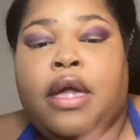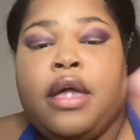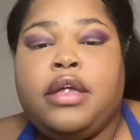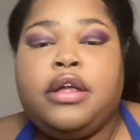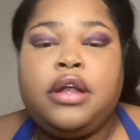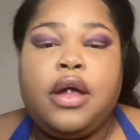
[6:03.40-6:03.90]

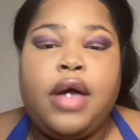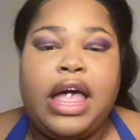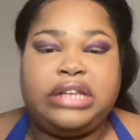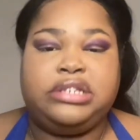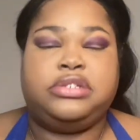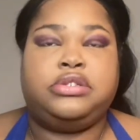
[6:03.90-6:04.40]
You know,
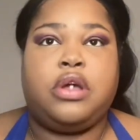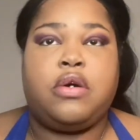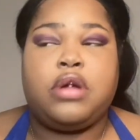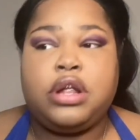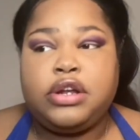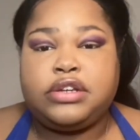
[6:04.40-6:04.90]
I just
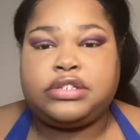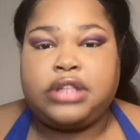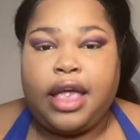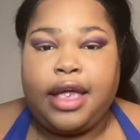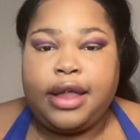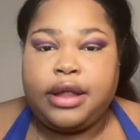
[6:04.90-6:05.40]
don't
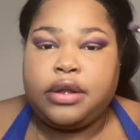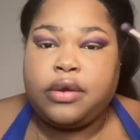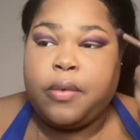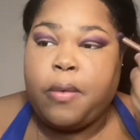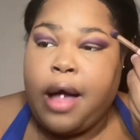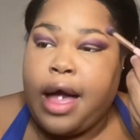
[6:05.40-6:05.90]
understand
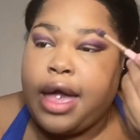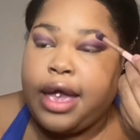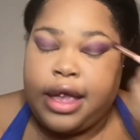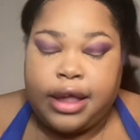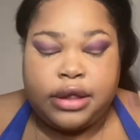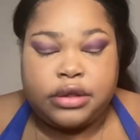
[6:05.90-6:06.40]

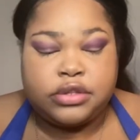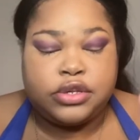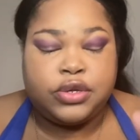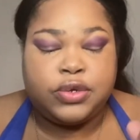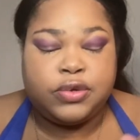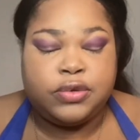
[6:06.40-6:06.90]
why
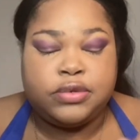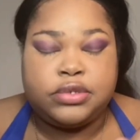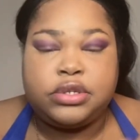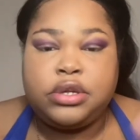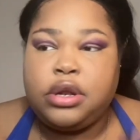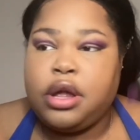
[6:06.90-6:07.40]
dudes,
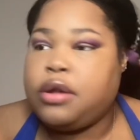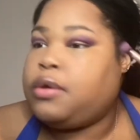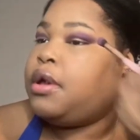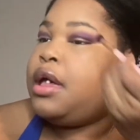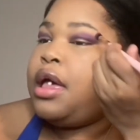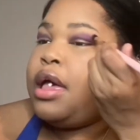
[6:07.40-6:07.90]
you know,
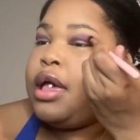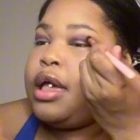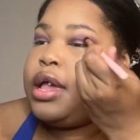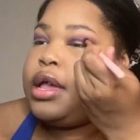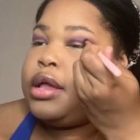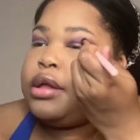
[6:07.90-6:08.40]

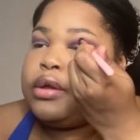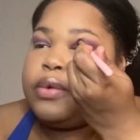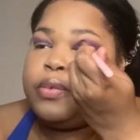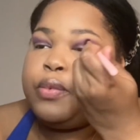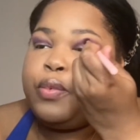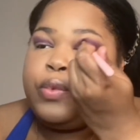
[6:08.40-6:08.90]

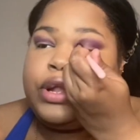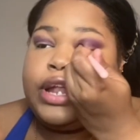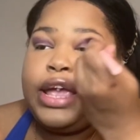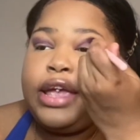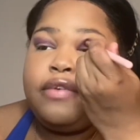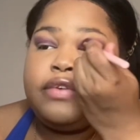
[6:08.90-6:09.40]
when
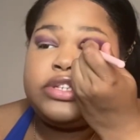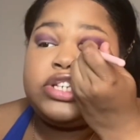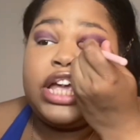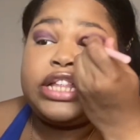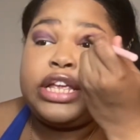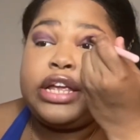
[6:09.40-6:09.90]
they get
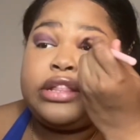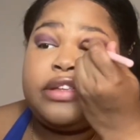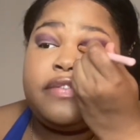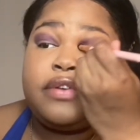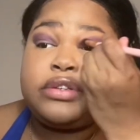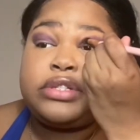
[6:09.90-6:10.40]
rejected, the
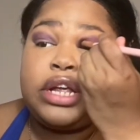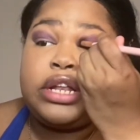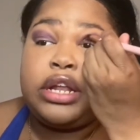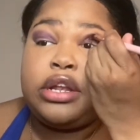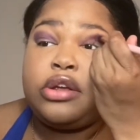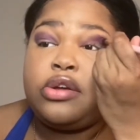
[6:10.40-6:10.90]
first thing
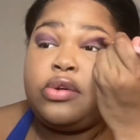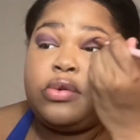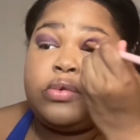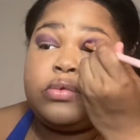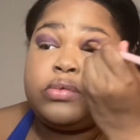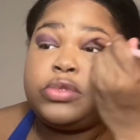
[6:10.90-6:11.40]
they do
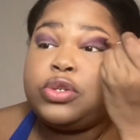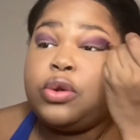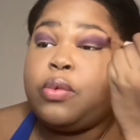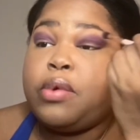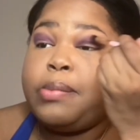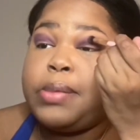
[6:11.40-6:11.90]
to a
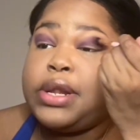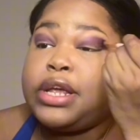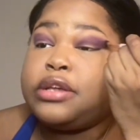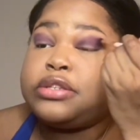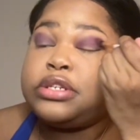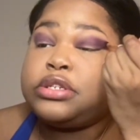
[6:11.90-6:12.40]
woman
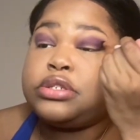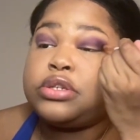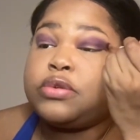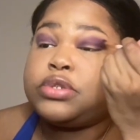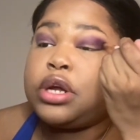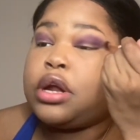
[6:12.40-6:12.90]
is
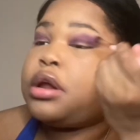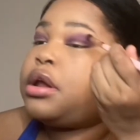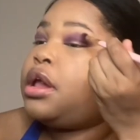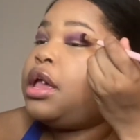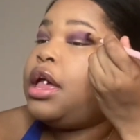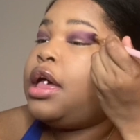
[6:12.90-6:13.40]
insult her,
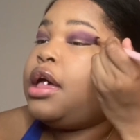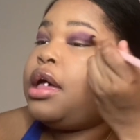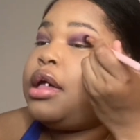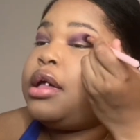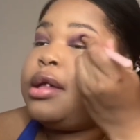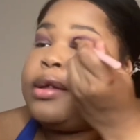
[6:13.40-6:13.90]

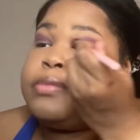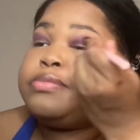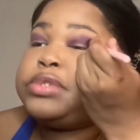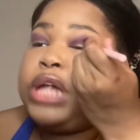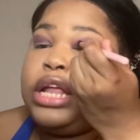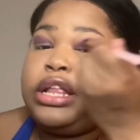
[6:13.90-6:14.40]

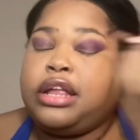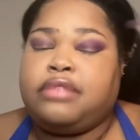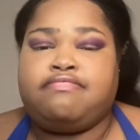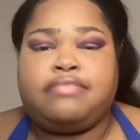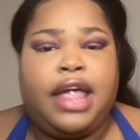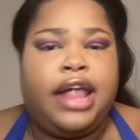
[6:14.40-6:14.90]
say that
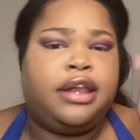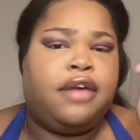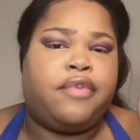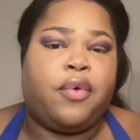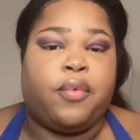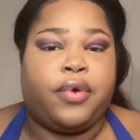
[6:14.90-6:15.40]
they
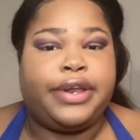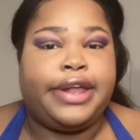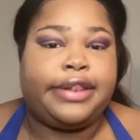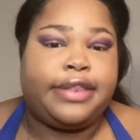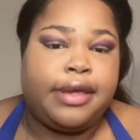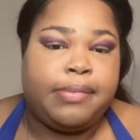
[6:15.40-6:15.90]
never
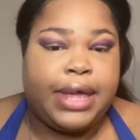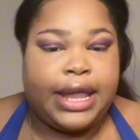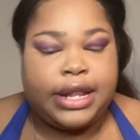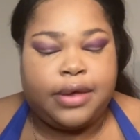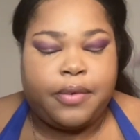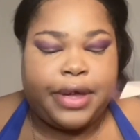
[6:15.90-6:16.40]
wanted them
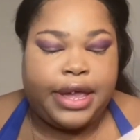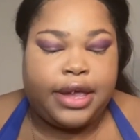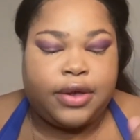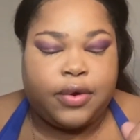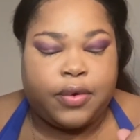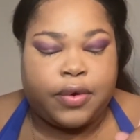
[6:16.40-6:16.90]

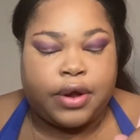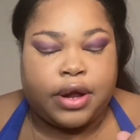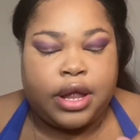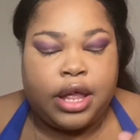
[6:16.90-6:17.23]
anyway, or